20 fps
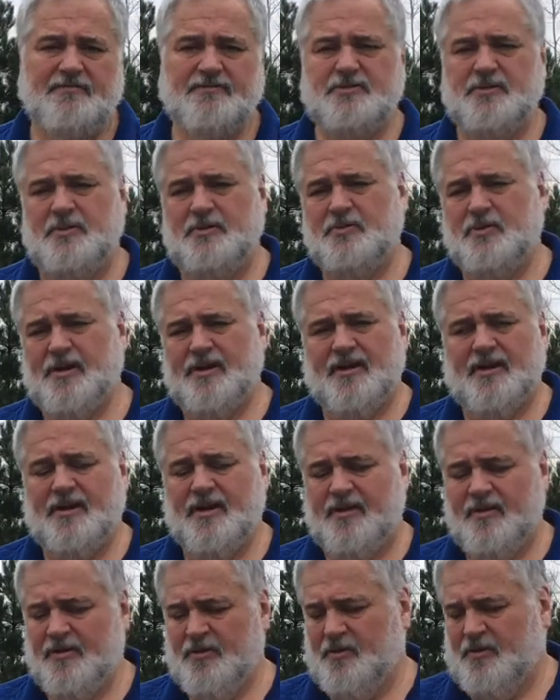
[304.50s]
with one
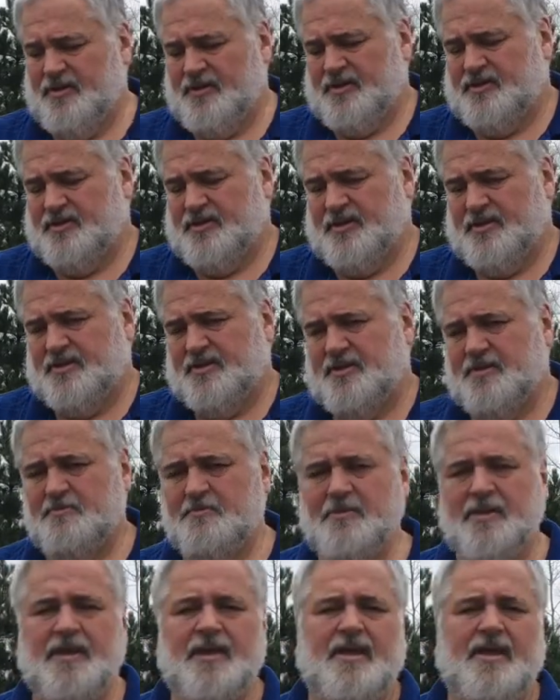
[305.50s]
another, with the
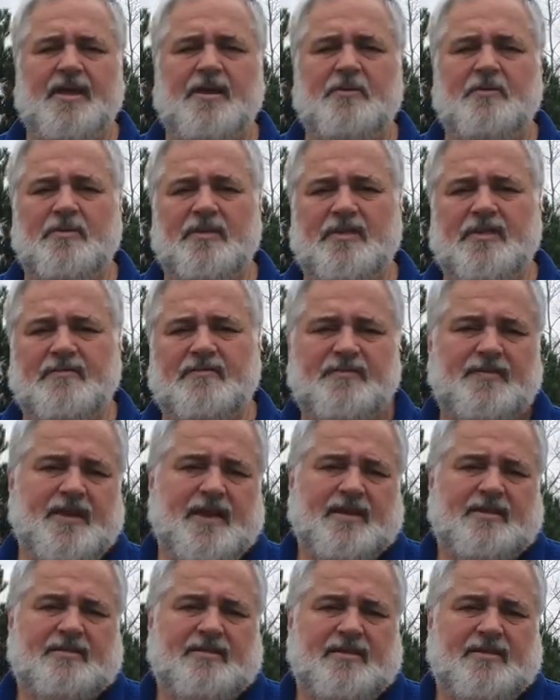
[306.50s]
system, with the
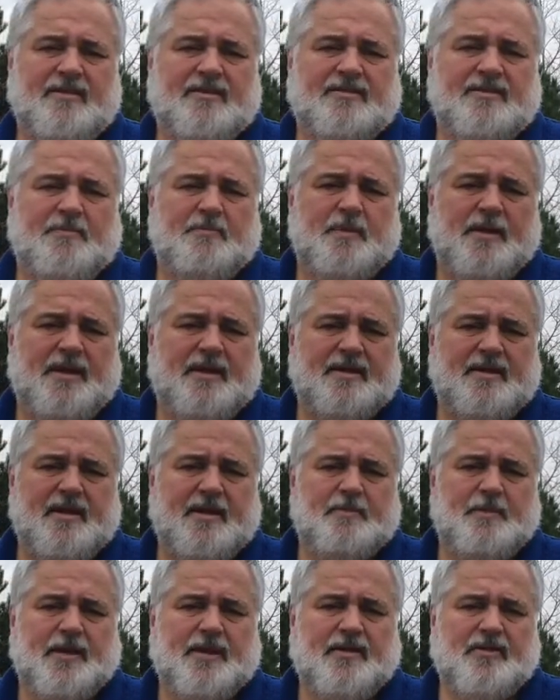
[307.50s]
fact that there's a
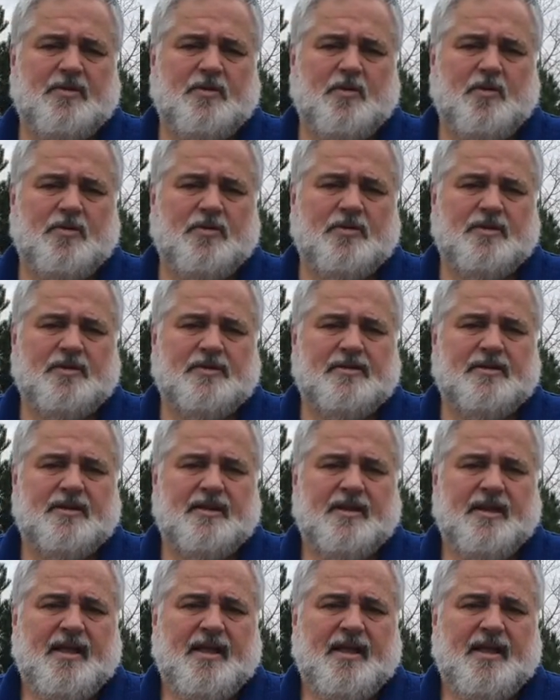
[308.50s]
pandemic in the world,